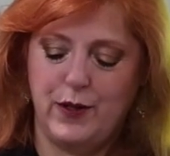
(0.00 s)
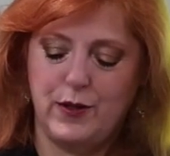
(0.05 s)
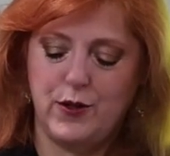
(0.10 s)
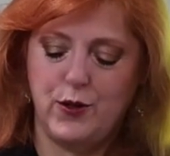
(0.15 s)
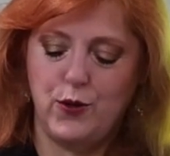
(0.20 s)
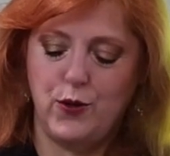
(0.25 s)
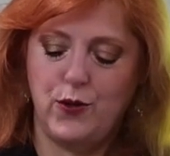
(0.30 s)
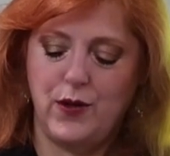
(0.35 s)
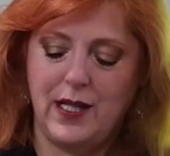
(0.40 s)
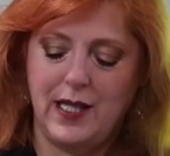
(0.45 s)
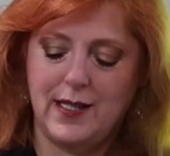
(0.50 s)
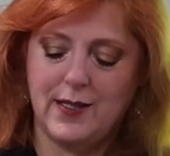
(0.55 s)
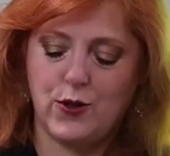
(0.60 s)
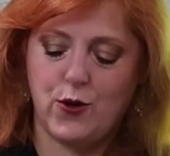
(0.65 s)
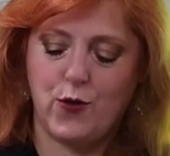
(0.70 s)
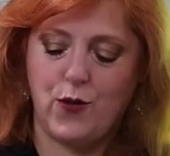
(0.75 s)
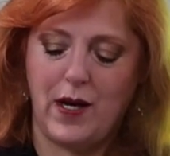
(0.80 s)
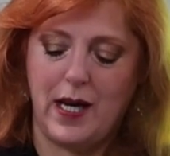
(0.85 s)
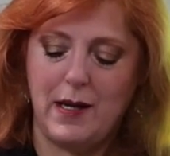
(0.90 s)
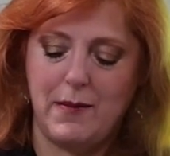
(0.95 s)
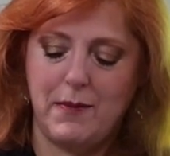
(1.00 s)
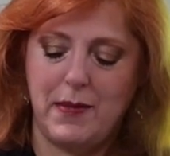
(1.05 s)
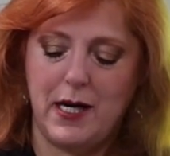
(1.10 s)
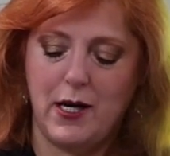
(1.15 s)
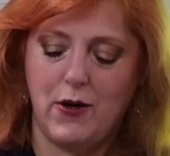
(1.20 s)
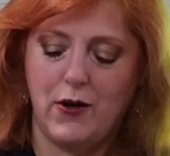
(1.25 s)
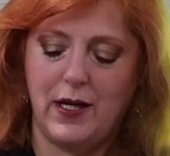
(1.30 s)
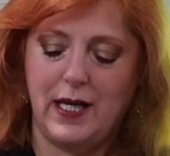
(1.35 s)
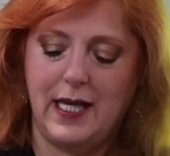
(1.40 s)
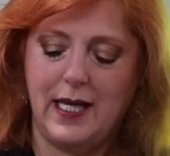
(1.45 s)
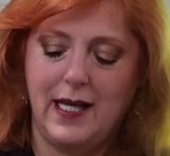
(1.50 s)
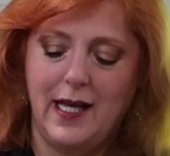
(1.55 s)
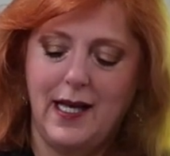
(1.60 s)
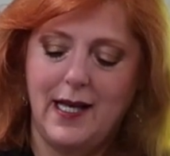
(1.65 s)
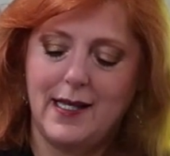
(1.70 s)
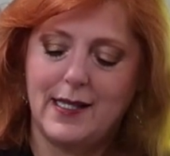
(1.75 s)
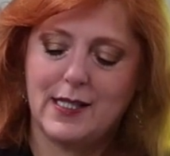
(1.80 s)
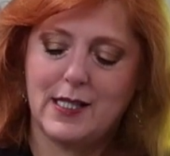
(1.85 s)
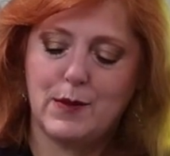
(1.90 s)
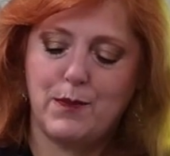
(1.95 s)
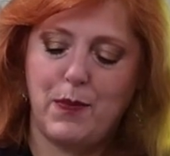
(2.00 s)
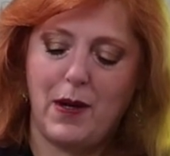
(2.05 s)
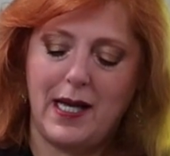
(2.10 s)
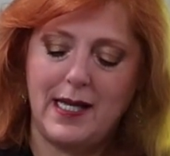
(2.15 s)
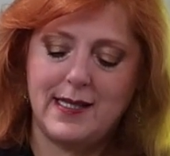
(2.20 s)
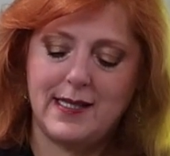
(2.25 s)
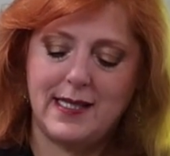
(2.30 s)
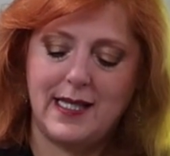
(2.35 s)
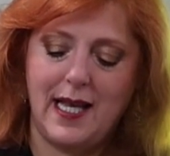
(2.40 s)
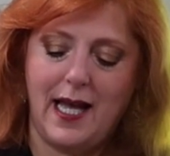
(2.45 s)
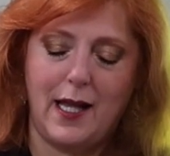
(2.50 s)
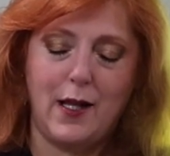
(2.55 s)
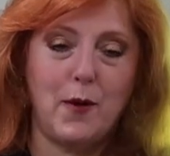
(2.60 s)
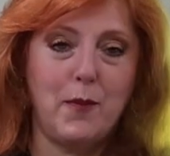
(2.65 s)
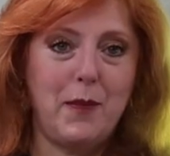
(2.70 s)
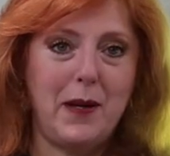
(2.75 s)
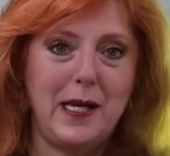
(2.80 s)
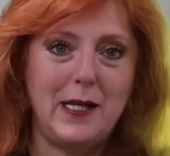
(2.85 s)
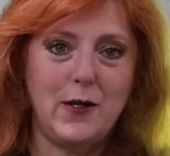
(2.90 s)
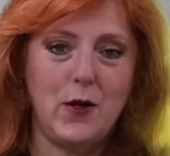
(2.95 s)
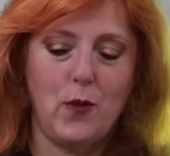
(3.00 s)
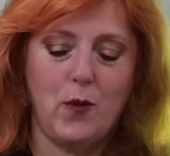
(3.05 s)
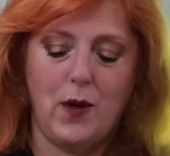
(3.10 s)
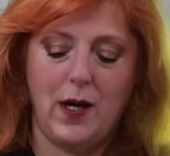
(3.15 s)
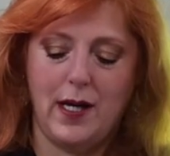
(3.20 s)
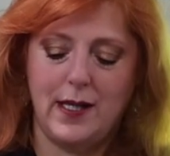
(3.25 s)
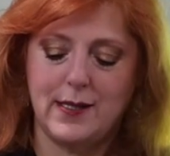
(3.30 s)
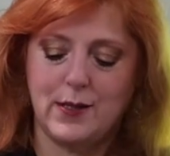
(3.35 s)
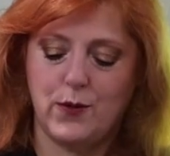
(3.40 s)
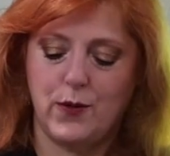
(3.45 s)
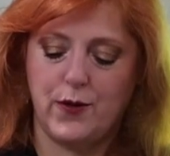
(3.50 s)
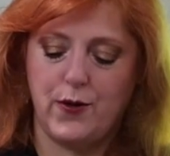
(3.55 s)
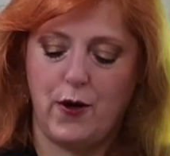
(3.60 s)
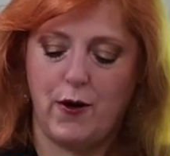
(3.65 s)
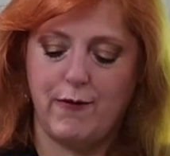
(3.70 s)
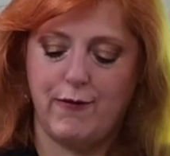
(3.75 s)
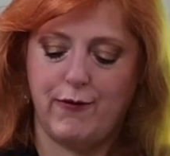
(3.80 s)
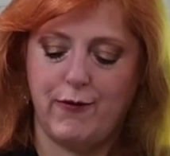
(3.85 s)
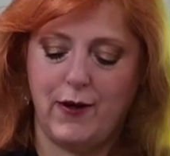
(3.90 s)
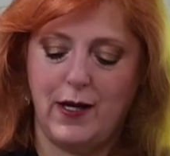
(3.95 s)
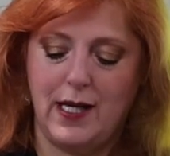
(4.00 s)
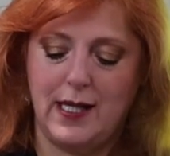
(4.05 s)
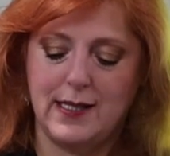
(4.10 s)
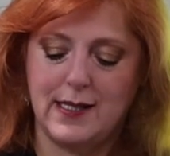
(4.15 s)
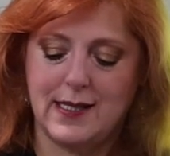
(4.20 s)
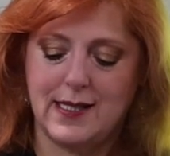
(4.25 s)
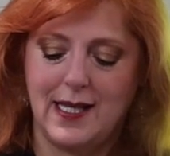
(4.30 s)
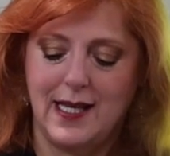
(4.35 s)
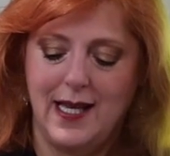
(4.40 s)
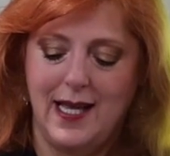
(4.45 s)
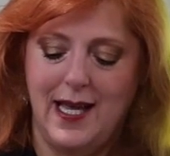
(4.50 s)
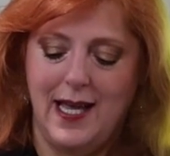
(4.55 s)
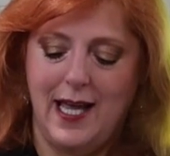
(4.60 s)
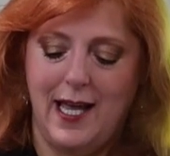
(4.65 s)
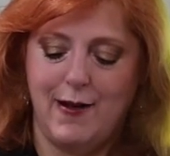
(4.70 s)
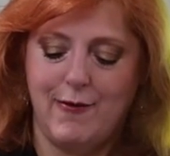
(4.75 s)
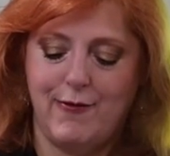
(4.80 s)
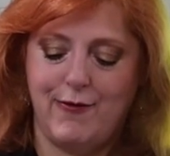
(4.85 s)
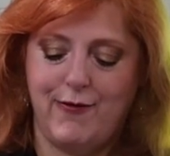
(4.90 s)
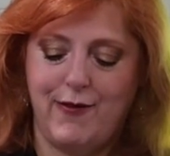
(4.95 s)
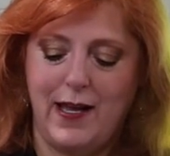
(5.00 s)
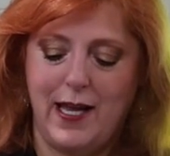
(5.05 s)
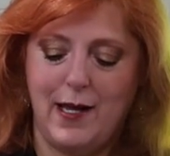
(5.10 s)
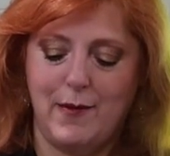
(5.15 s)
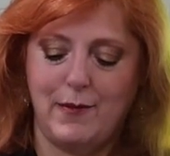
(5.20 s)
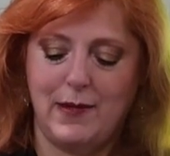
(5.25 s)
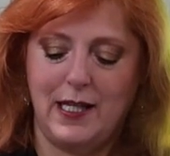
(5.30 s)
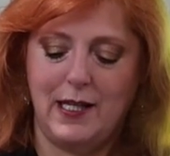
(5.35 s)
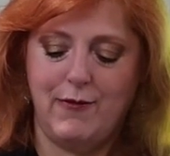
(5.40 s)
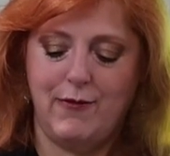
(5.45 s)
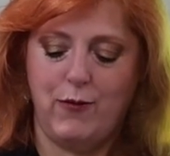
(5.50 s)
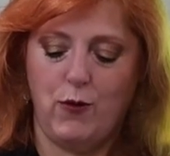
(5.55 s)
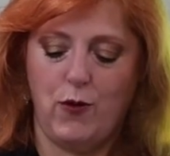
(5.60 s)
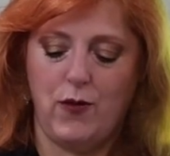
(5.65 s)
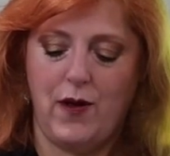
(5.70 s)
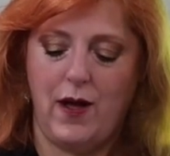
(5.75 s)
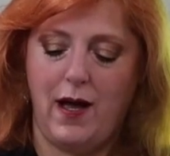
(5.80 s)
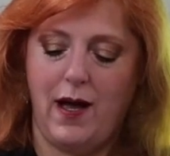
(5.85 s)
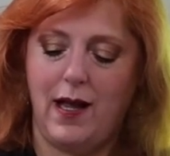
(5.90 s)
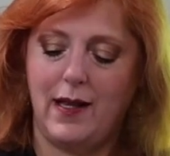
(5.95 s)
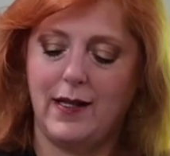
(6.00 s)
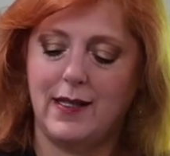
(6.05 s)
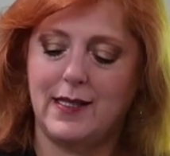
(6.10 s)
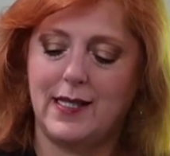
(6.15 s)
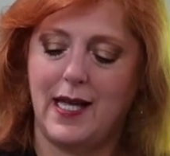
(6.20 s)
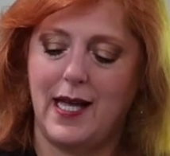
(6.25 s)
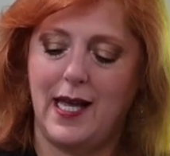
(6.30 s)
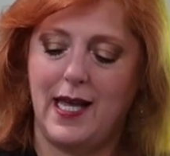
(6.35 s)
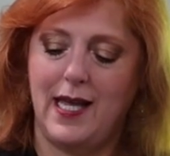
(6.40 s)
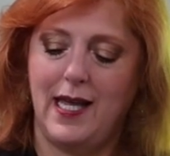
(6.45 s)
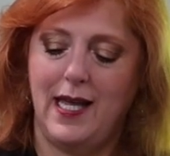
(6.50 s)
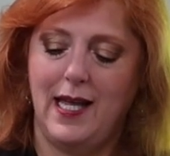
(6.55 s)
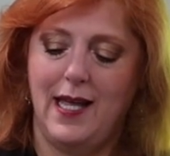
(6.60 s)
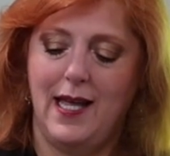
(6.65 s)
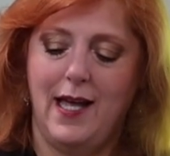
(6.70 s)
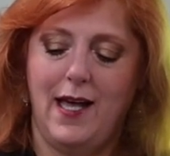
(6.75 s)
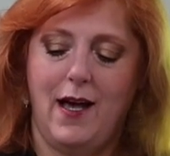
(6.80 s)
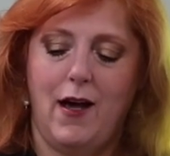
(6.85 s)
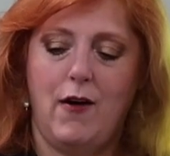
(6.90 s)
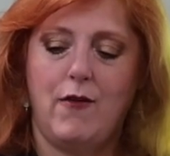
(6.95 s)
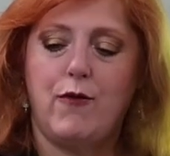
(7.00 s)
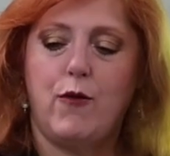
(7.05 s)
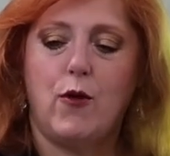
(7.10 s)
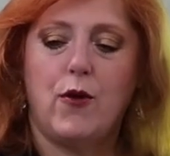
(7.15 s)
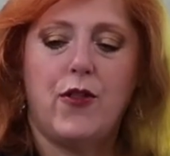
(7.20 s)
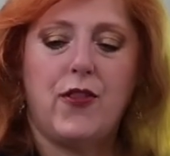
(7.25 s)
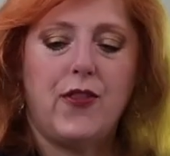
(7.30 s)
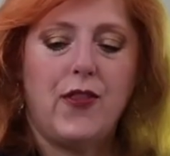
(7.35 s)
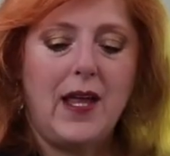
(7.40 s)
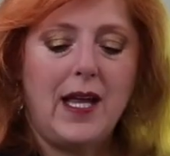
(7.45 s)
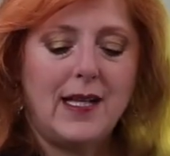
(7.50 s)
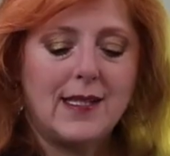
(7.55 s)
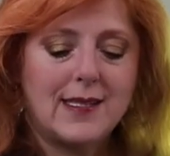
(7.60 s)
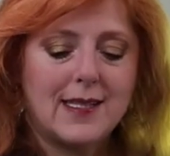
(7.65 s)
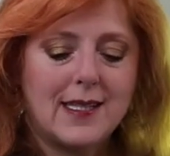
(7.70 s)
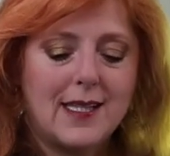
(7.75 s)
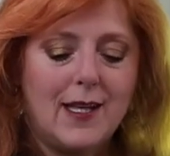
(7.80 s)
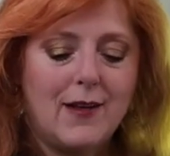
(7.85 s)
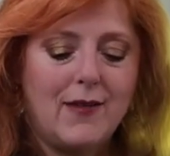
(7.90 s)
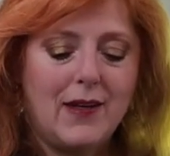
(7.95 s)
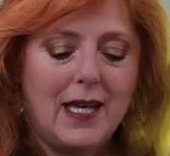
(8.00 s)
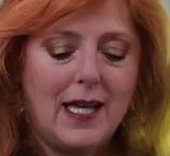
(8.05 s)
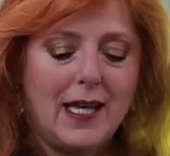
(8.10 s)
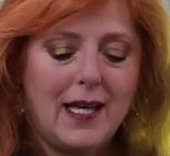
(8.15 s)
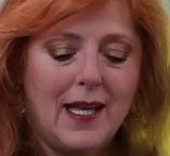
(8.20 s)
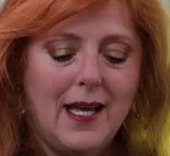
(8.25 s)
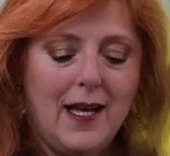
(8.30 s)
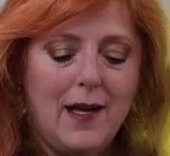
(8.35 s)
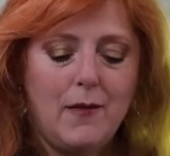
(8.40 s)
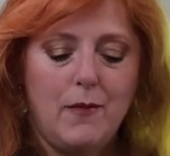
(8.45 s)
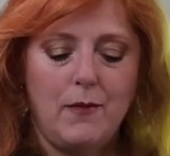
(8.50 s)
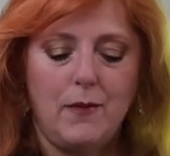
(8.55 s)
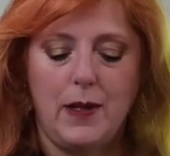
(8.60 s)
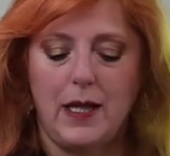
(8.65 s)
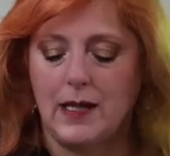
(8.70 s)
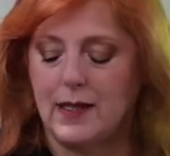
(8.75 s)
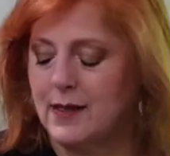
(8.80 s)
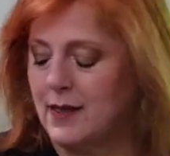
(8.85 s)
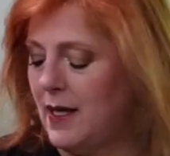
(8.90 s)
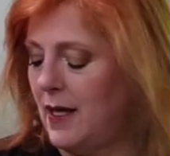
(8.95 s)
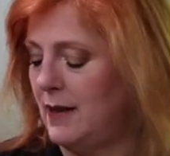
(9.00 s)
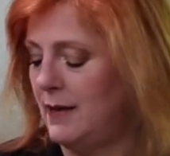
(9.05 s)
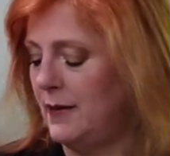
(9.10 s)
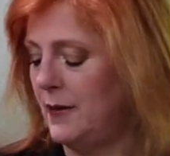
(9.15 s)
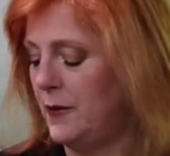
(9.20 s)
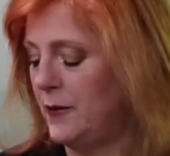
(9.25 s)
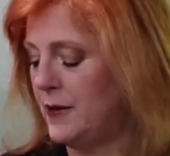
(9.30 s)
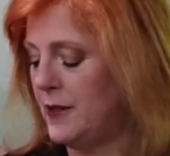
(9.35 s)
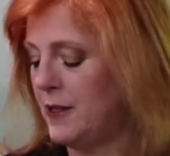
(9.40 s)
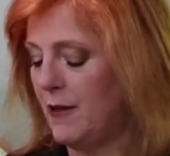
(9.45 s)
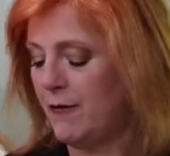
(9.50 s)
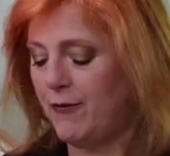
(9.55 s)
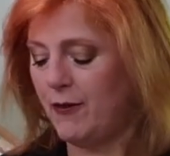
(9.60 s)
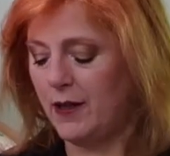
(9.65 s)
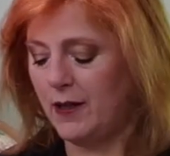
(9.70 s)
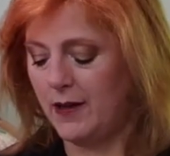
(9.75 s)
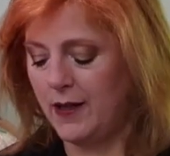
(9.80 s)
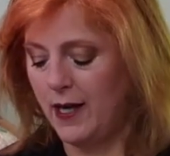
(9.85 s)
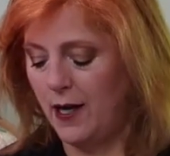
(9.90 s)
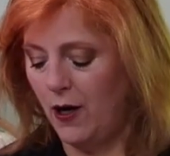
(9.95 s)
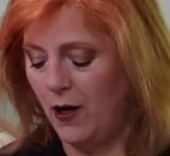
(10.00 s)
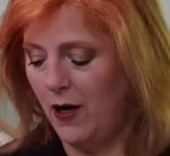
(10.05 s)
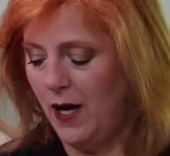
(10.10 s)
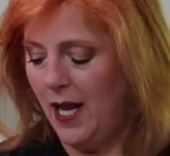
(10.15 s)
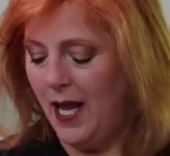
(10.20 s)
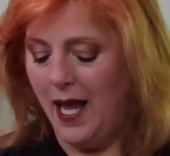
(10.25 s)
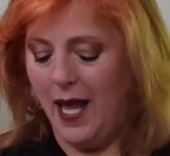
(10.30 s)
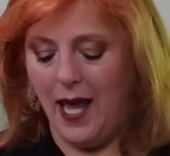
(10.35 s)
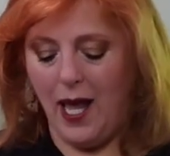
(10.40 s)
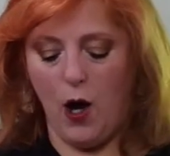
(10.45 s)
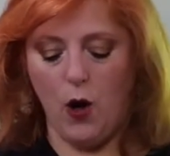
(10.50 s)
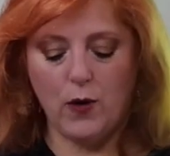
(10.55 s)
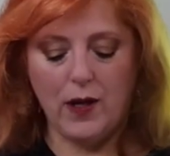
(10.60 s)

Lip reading: If we do these cranberry spicy jalapeno ones with our friends and family for the holiday, for Thanksgiving, makes a little different there.